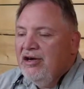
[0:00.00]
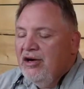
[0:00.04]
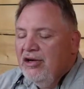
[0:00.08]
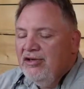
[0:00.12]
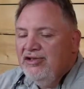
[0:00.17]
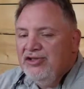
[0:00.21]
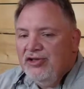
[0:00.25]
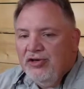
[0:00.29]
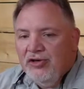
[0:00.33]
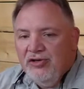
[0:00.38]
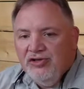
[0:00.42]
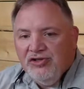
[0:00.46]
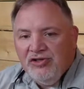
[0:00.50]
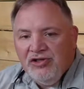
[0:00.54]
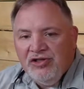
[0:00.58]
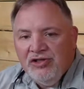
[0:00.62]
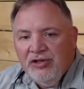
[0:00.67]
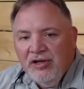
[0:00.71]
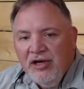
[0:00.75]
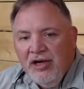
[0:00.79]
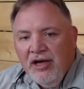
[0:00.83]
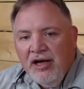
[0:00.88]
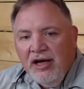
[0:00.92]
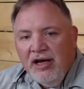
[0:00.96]
our church.
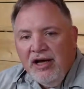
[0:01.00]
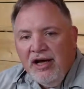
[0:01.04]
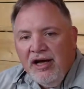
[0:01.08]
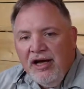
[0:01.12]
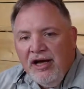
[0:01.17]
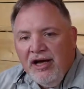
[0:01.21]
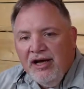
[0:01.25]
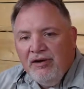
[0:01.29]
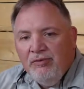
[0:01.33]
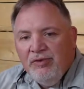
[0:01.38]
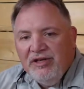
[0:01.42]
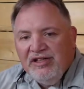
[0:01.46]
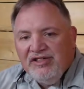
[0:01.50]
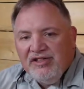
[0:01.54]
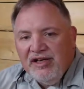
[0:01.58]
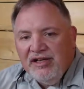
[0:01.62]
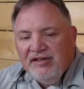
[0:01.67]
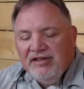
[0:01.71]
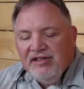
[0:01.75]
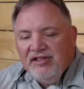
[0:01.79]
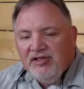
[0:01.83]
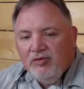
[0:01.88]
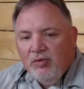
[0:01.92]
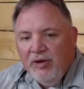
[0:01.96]
And we say
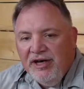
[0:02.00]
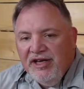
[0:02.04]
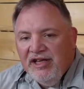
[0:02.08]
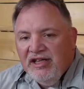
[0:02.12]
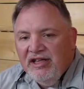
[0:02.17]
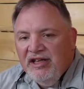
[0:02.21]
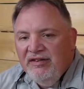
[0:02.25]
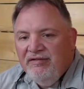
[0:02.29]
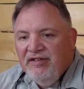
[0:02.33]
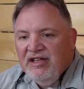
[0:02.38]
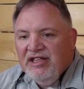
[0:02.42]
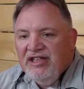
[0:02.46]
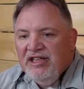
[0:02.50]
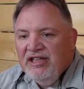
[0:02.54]
it this way in the